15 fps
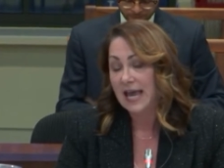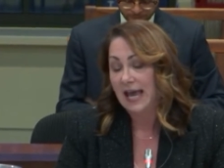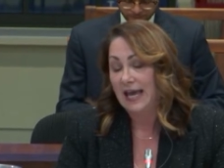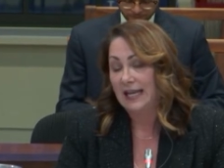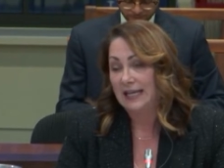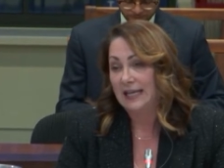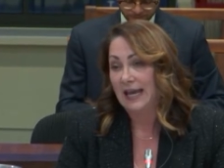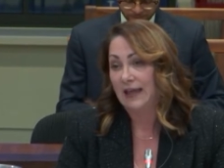And
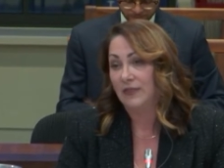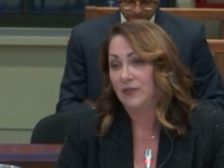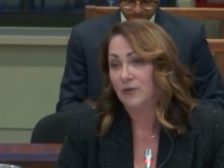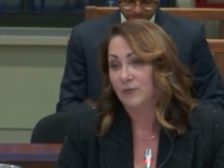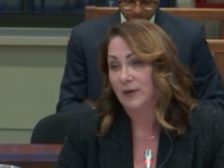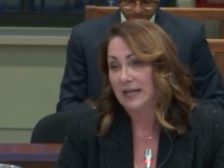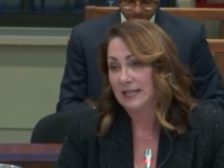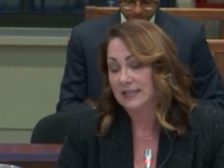again, the
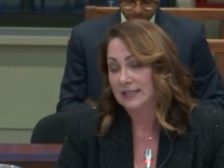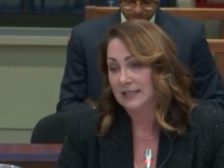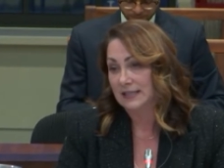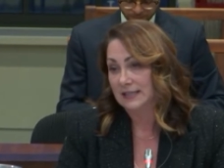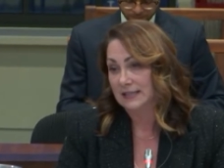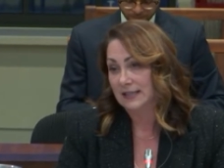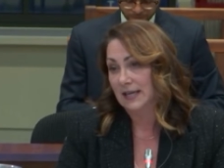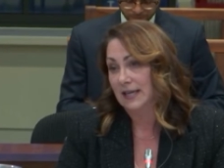rates in
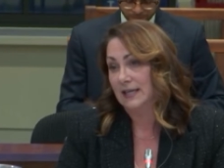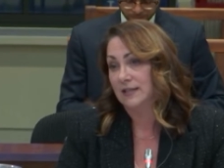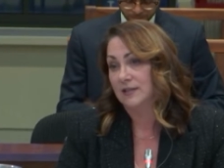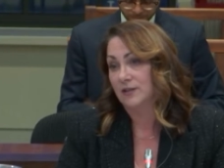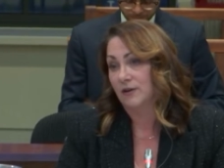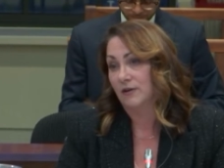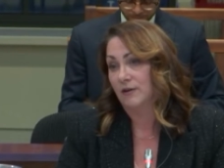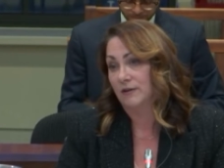this case
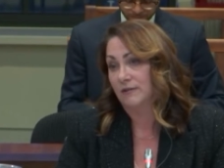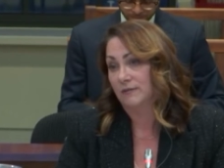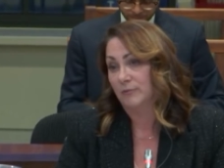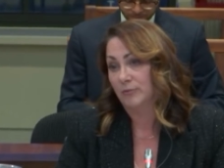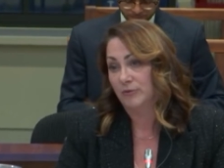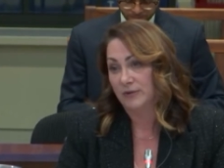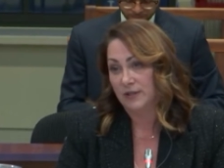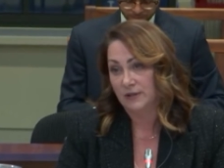are
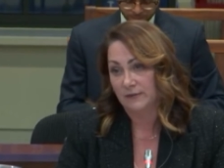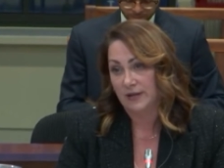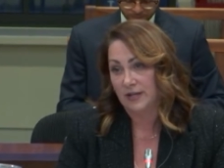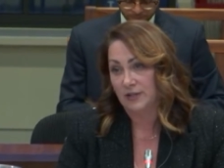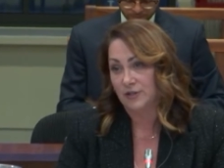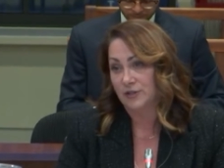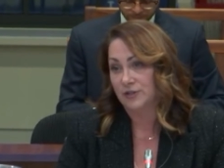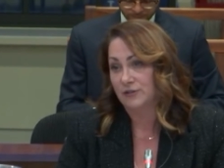
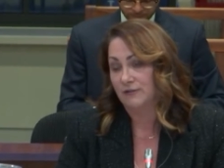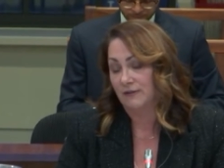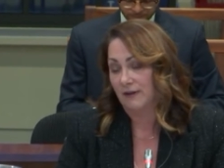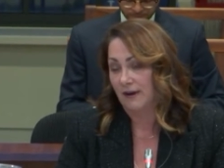prearranged